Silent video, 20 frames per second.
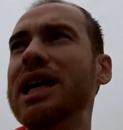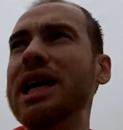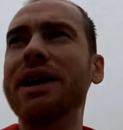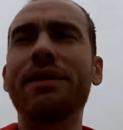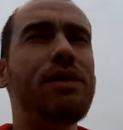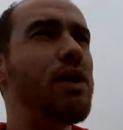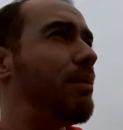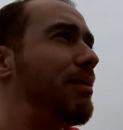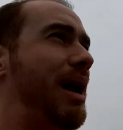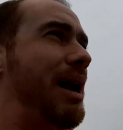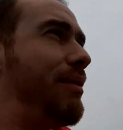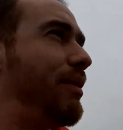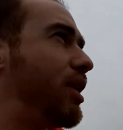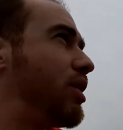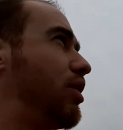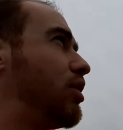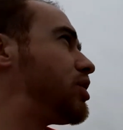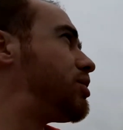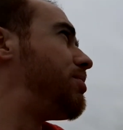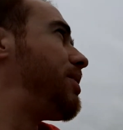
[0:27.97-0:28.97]
even though I'm not even
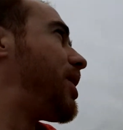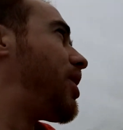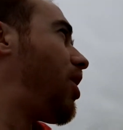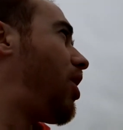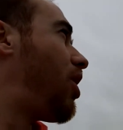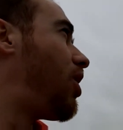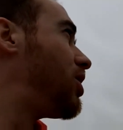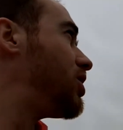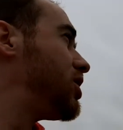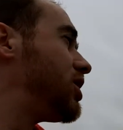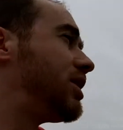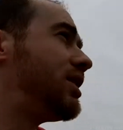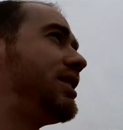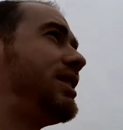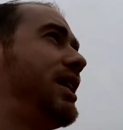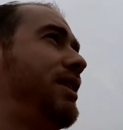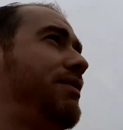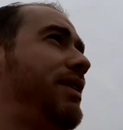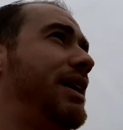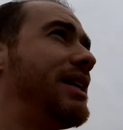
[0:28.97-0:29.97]
close to my car, just to
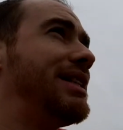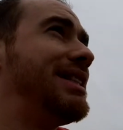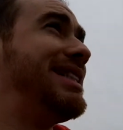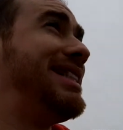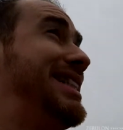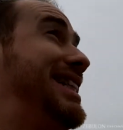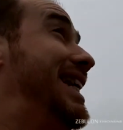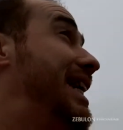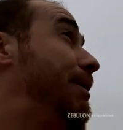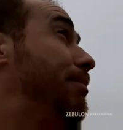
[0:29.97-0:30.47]
see if I can see